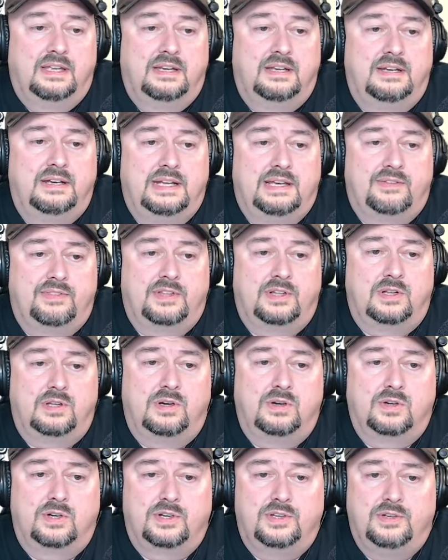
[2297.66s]
Now, the
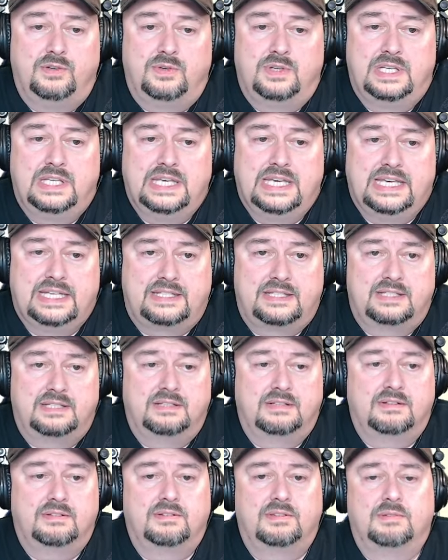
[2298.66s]
longer you get,
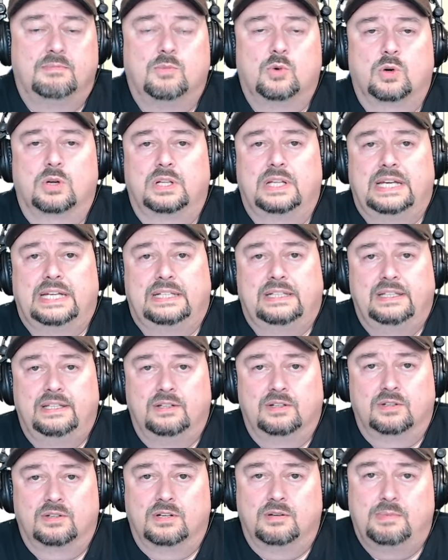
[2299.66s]
the more likely
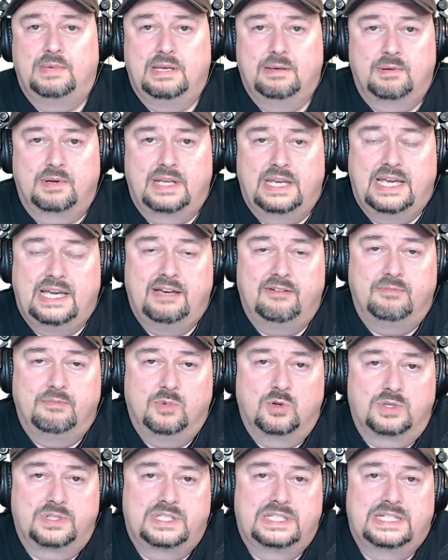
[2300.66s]
you're going to be able to have
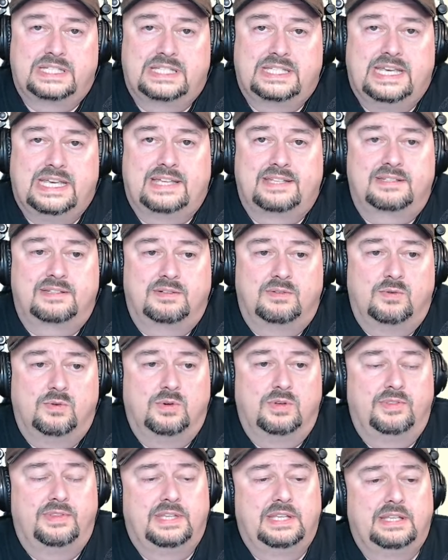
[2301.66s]
more success
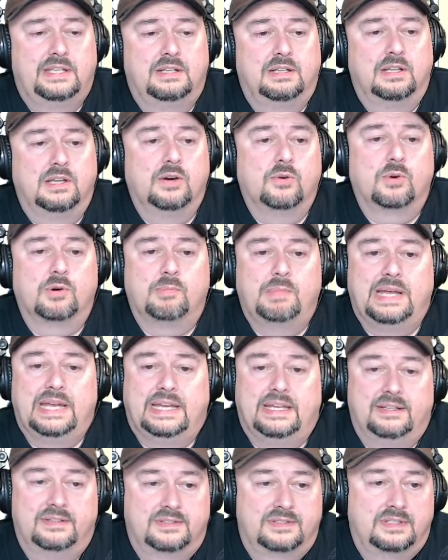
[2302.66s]
on the lower
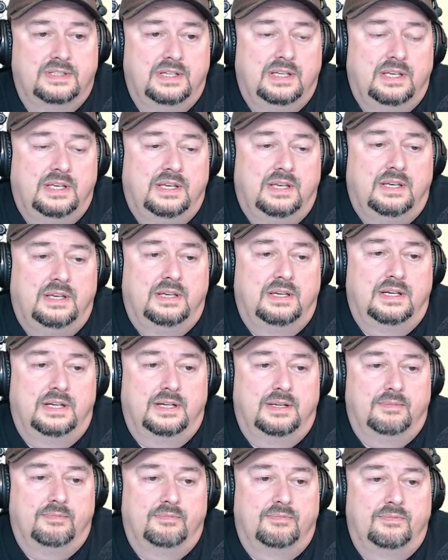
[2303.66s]
bands.
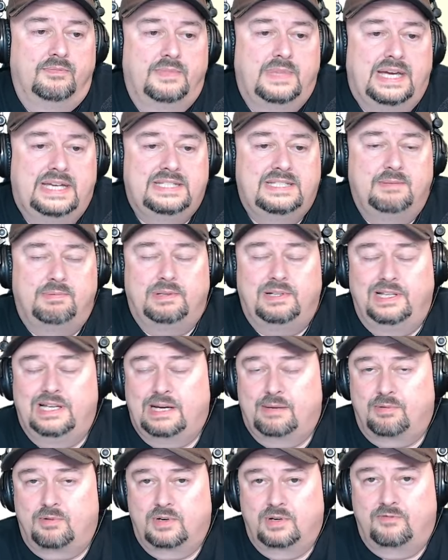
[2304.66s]
I typically
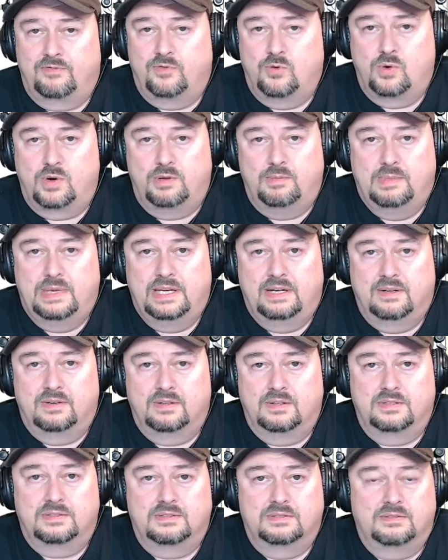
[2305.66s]
operate 40
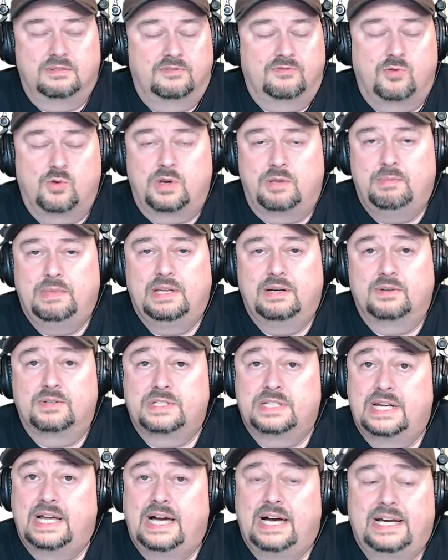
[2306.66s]
megahertz or 40 meters
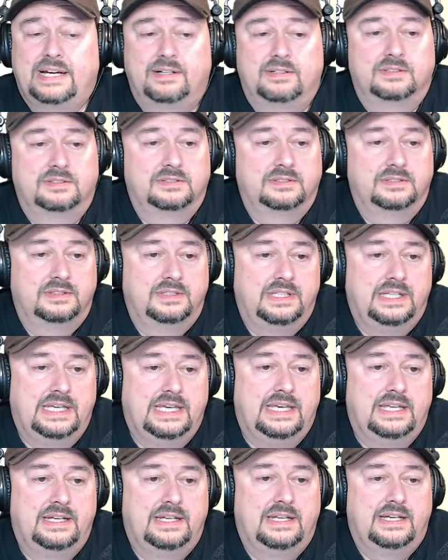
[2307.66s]
and higher
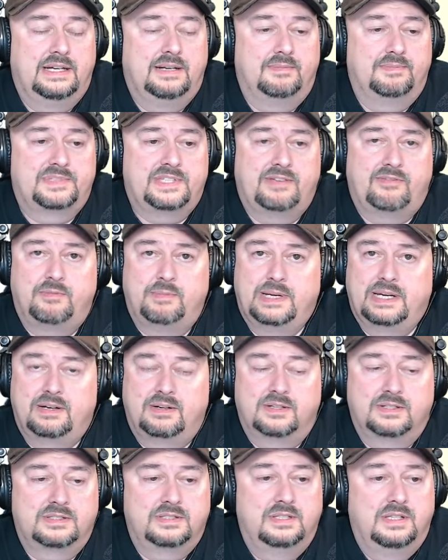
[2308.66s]
and 7
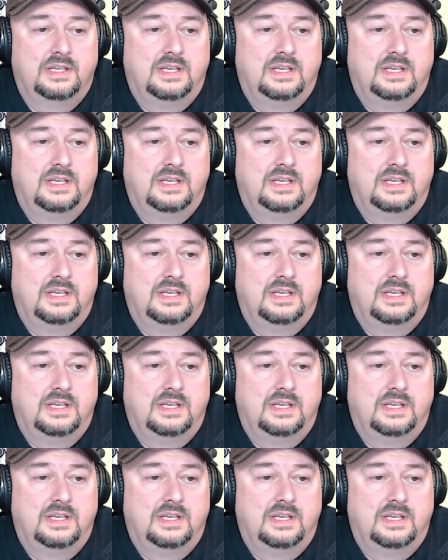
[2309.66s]
megahertz.